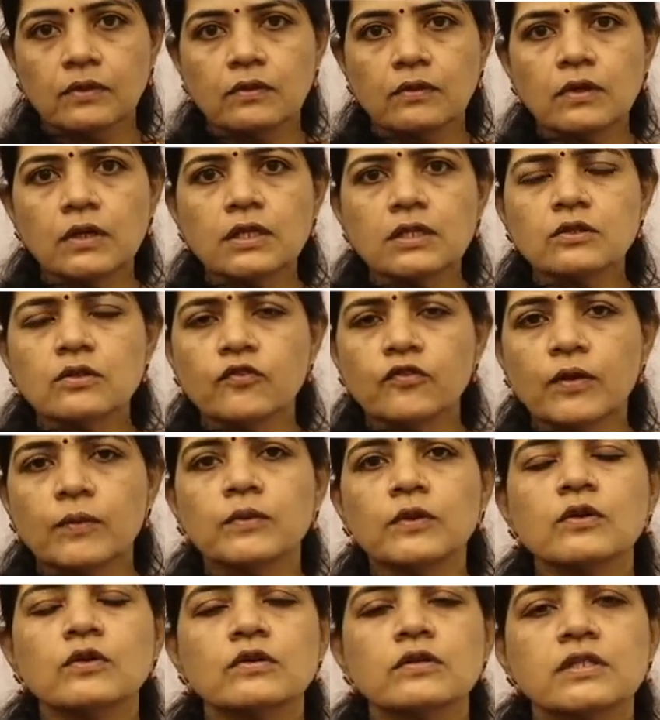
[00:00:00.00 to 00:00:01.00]
Okay, so from
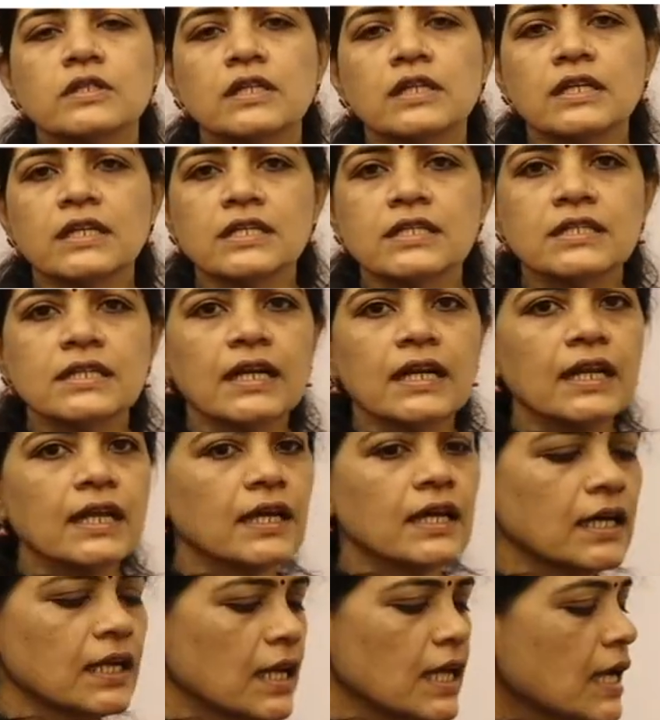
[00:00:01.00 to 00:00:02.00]
the question it is
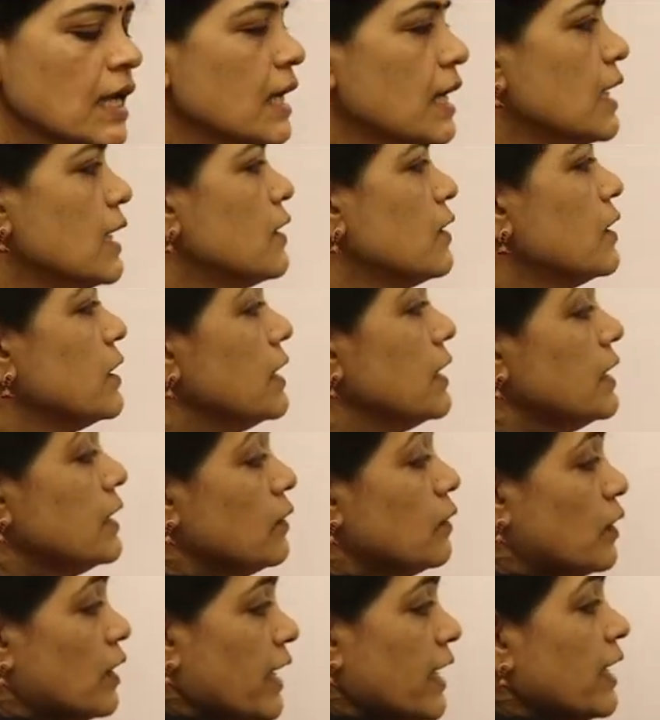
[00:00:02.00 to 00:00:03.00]
clear,
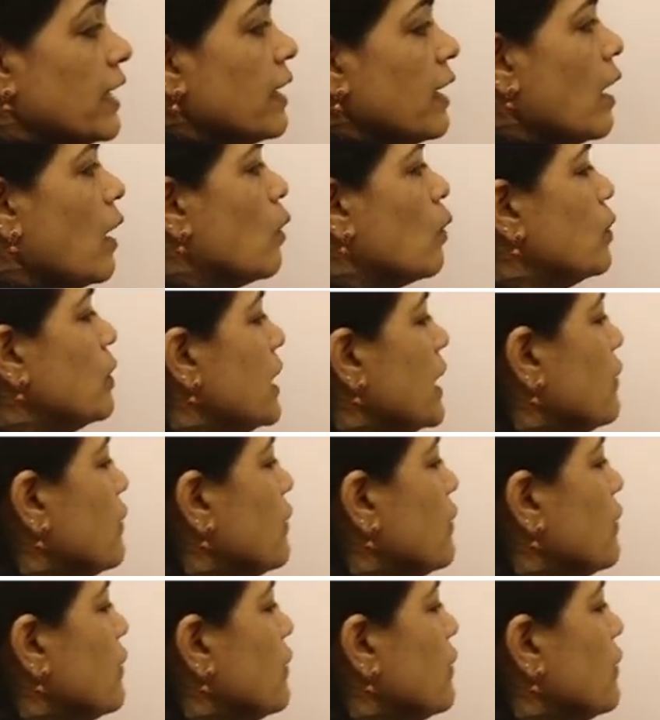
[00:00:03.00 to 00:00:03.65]
on a ground